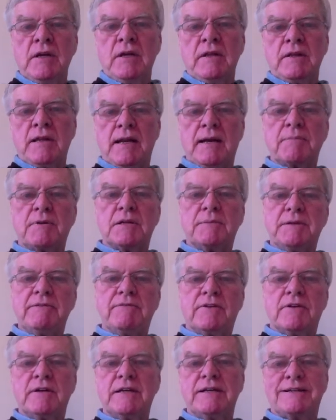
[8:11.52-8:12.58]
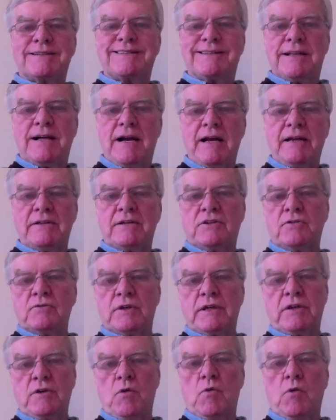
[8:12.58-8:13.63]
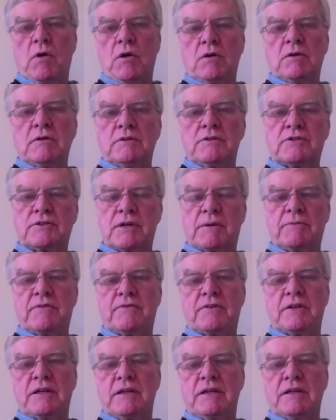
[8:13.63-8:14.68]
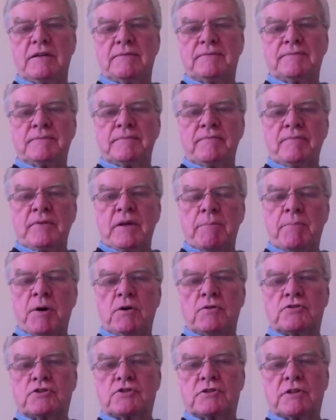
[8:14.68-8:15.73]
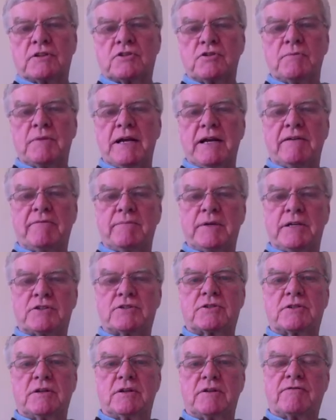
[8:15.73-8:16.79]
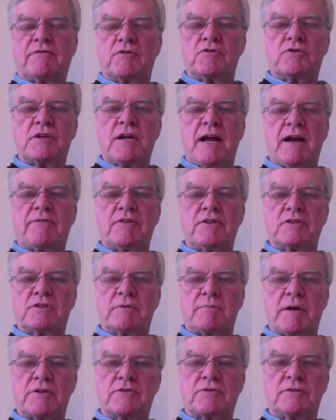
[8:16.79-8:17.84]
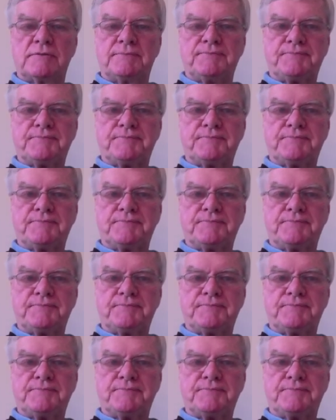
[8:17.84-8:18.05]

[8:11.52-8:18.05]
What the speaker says: then I'm going to be very inclined to ignore some of the posts that you may have missed in the first half of the semester.